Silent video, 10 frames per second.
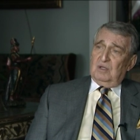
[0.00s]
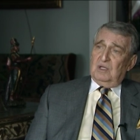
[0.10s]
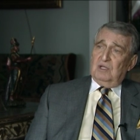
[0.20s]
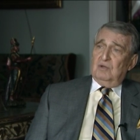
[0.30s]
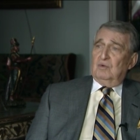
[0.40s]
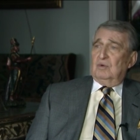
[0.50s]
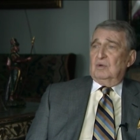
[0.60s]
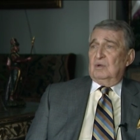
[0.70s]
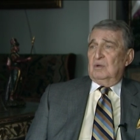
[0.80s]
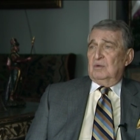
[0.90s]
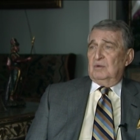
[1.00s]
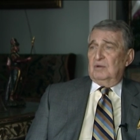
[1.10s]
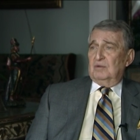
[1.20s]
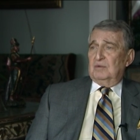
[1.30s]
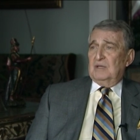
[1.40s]

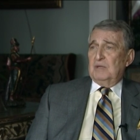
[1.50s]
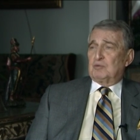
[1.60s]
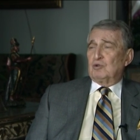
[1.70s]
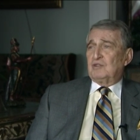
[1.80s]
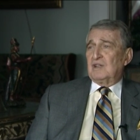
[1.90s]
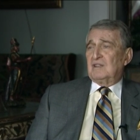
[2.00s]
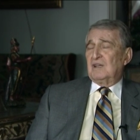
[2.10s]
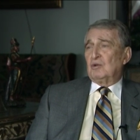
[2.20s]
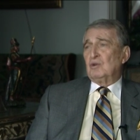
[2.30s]
EU, they protect their